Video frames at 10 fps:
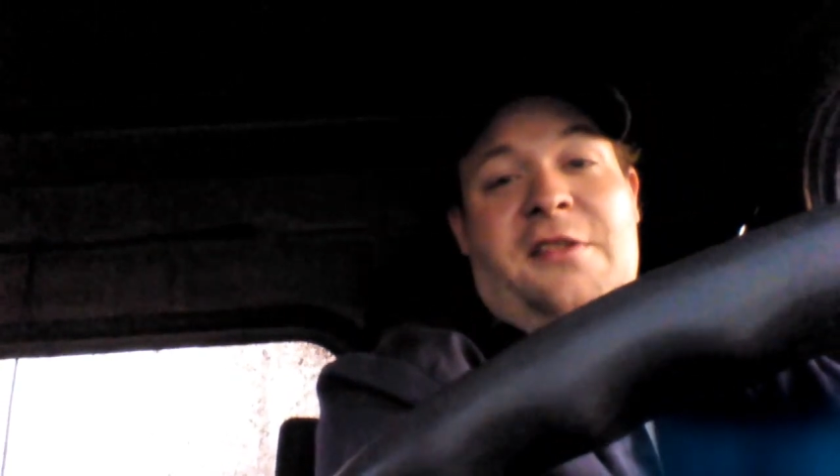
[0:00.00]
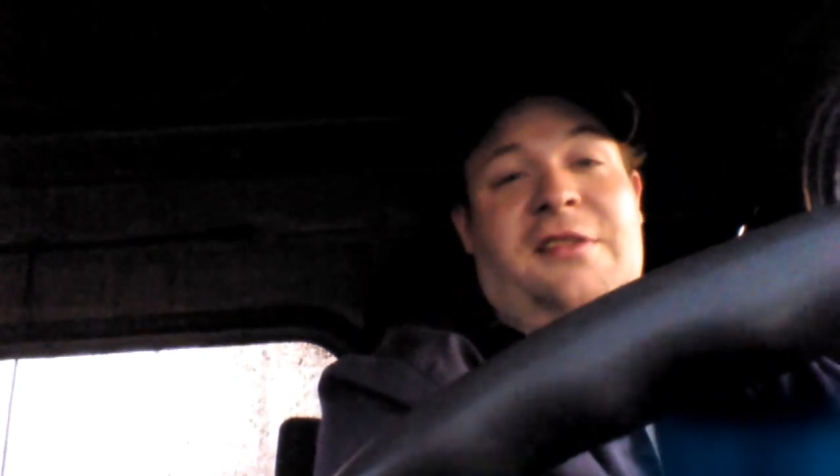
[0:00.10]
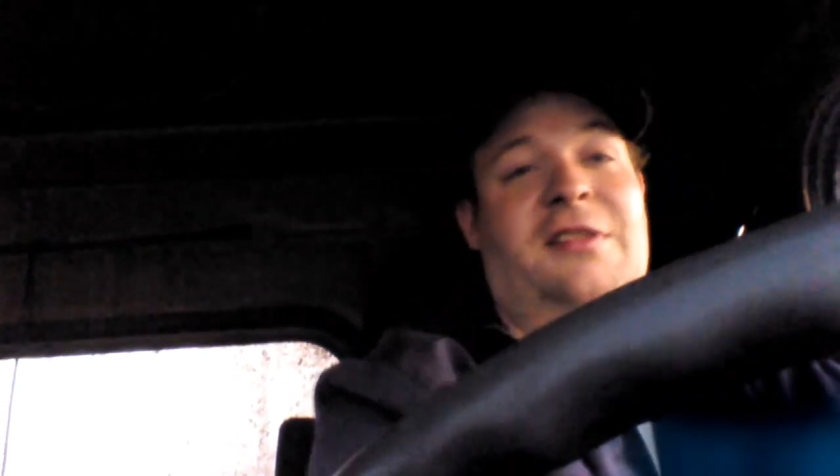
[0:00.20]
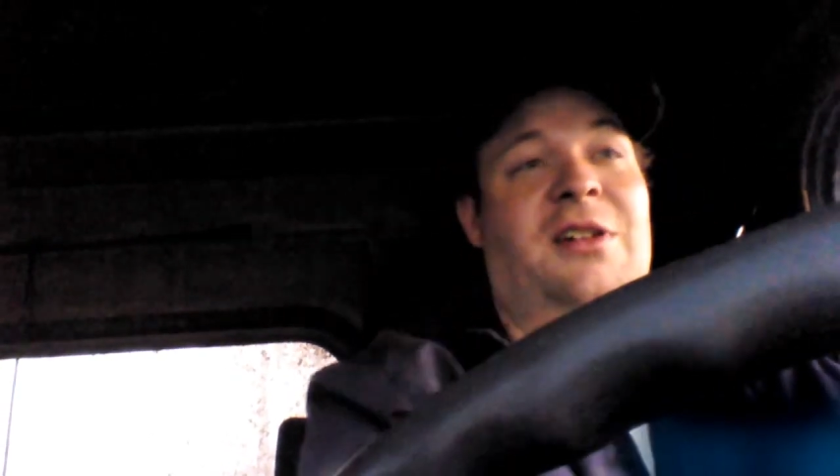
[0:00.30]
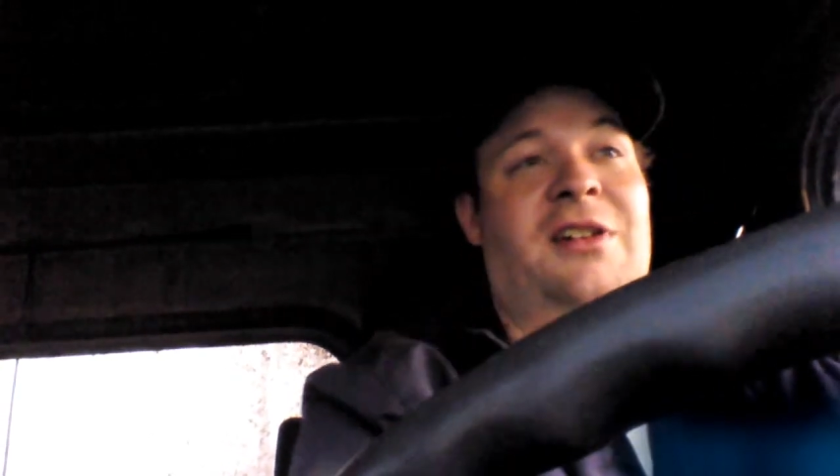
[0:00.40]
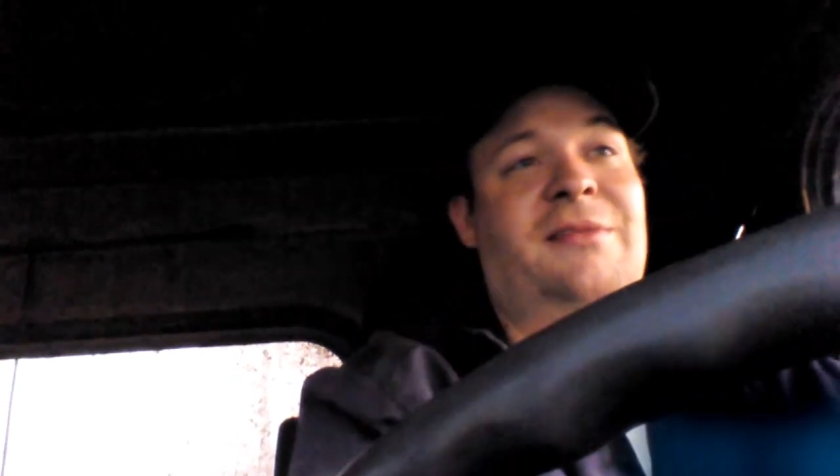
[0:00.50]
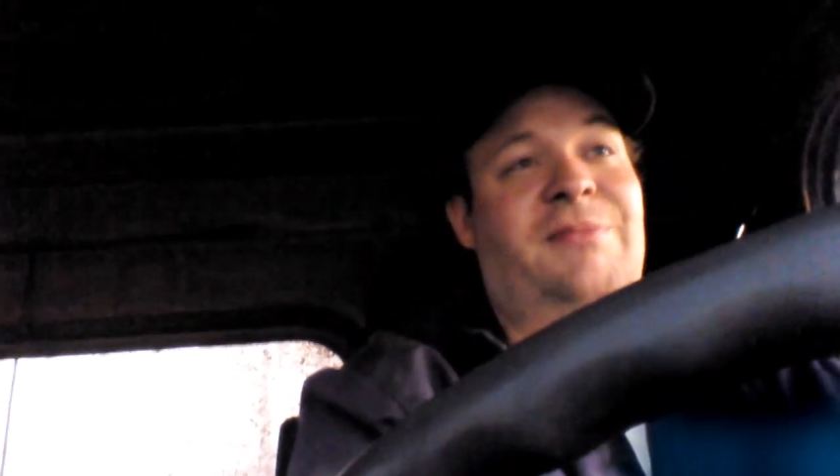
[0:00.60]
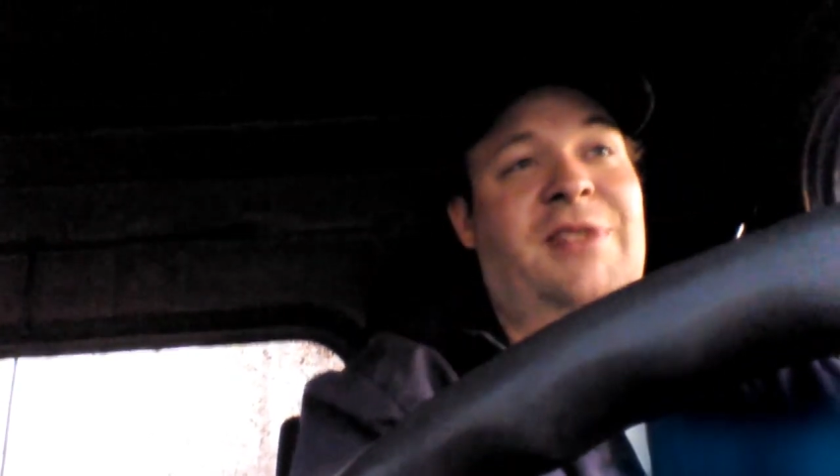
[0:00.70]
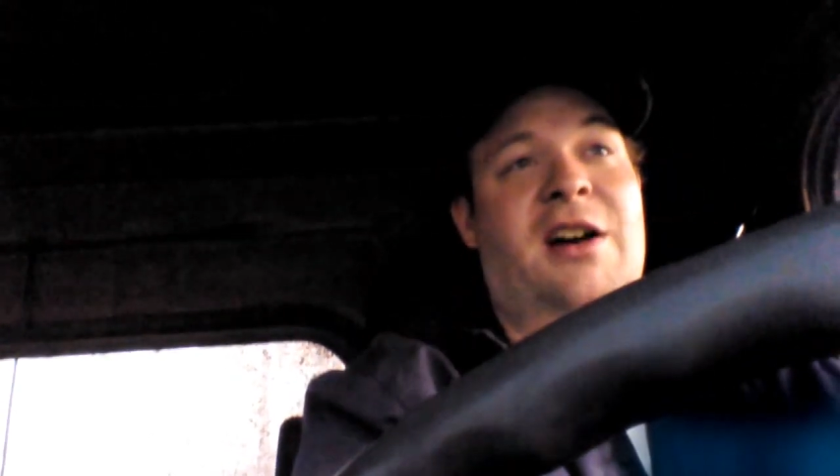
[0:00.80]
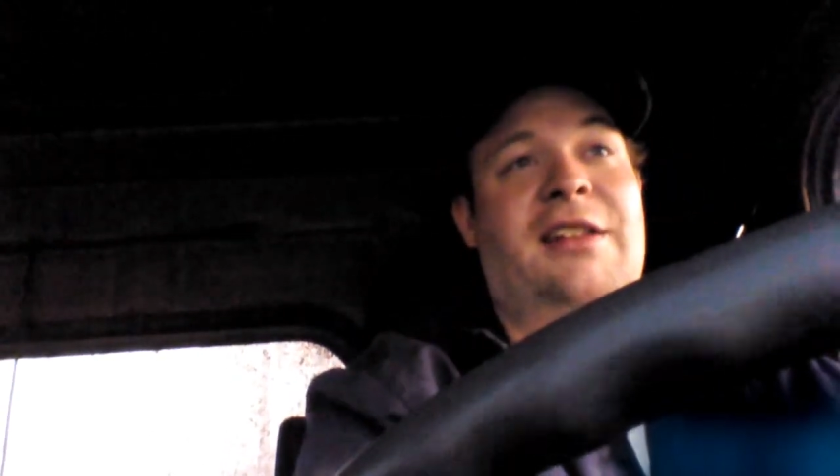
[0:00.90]
There's a
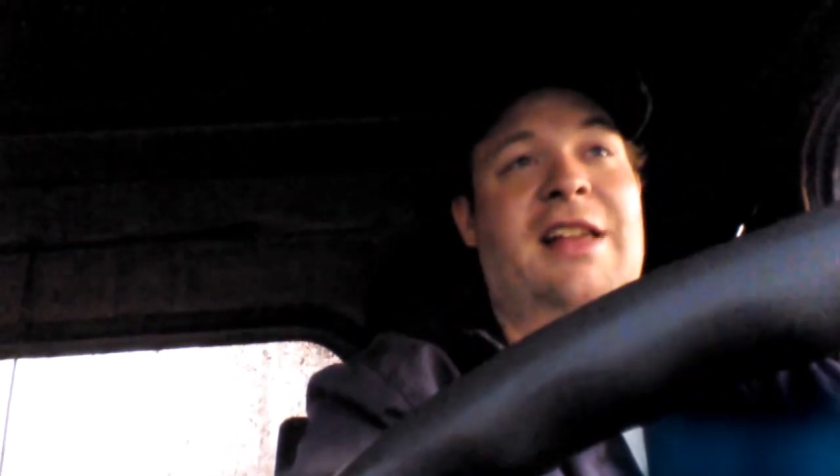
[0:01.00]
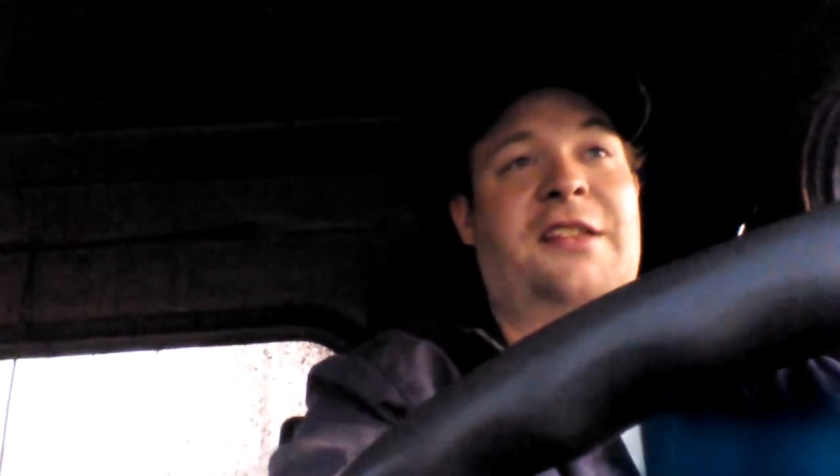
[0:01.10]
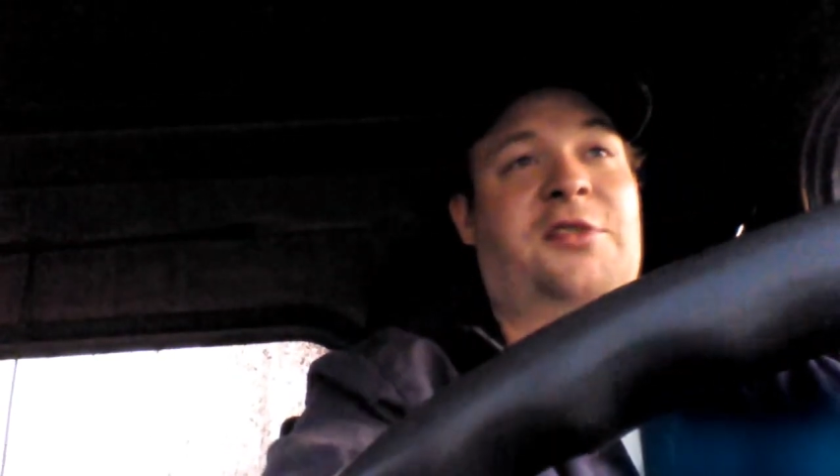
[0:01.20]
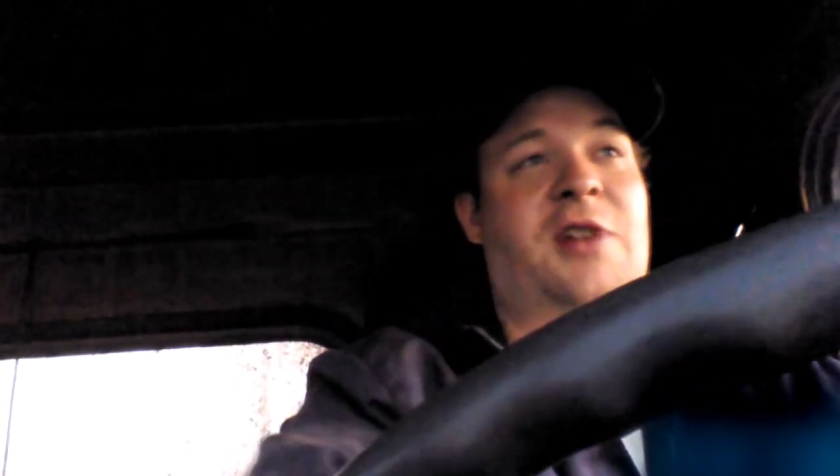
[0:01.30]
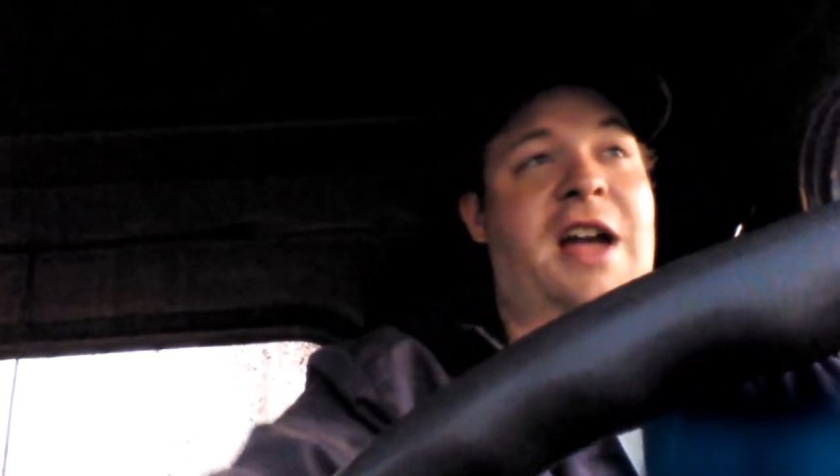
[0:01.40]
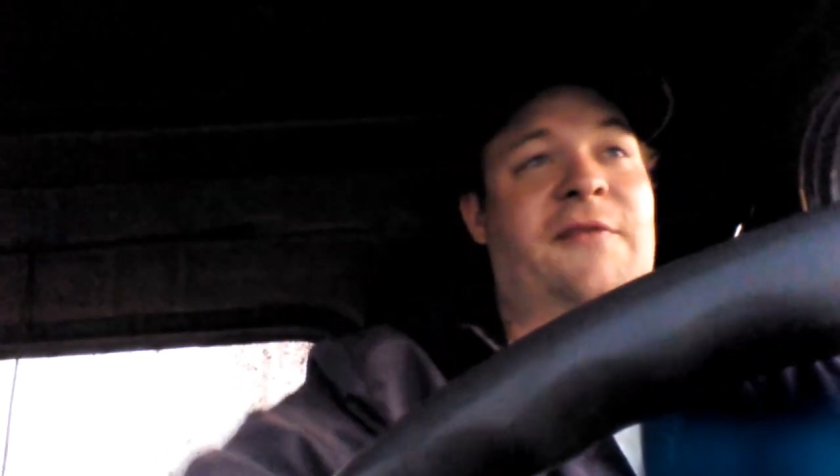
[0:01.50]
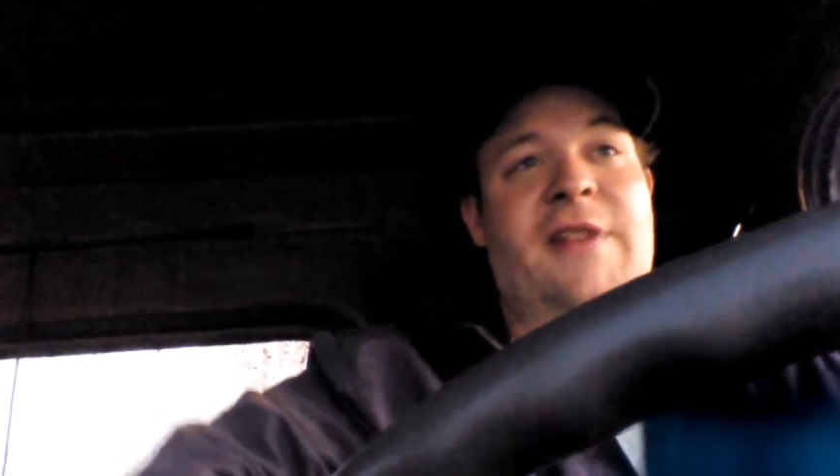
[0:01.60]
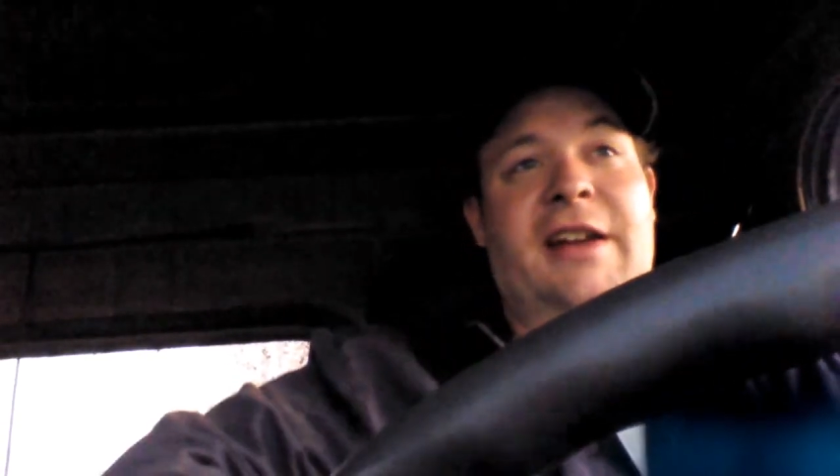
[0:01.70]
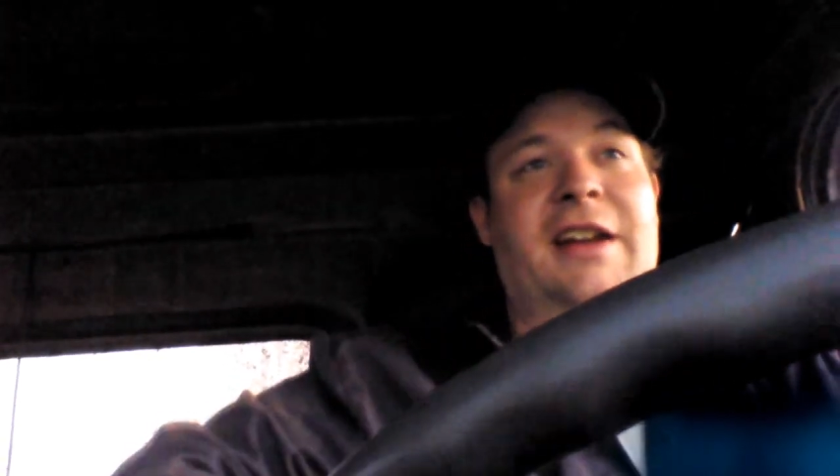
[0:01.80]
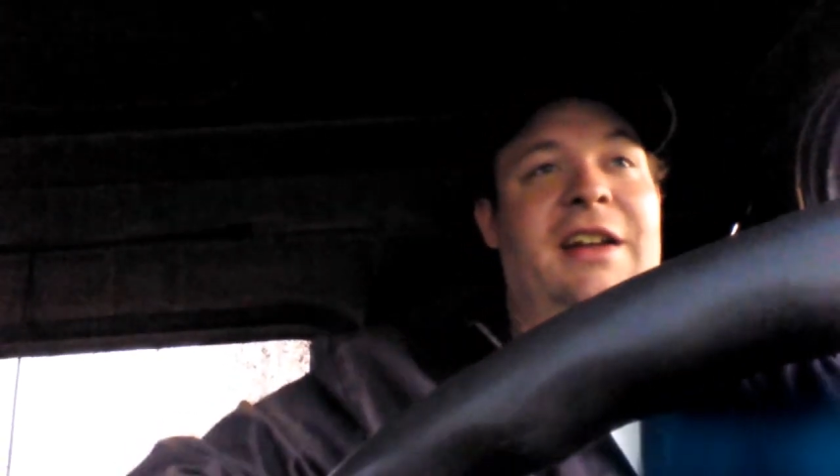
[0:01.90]
ton less
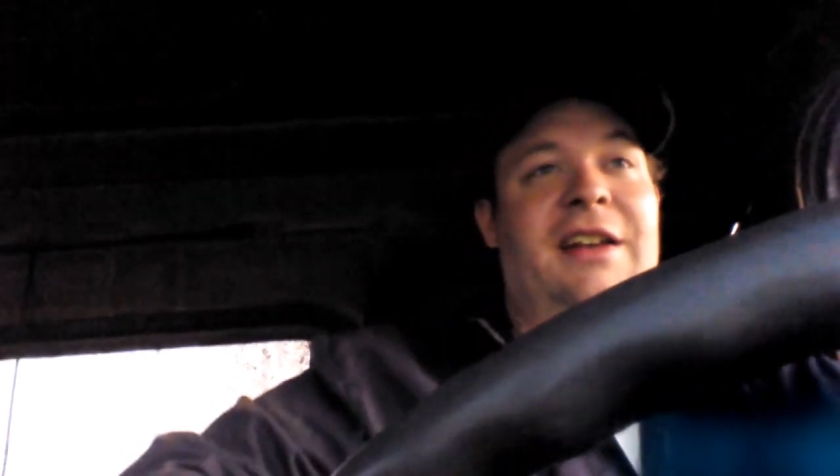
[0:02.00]
traffic.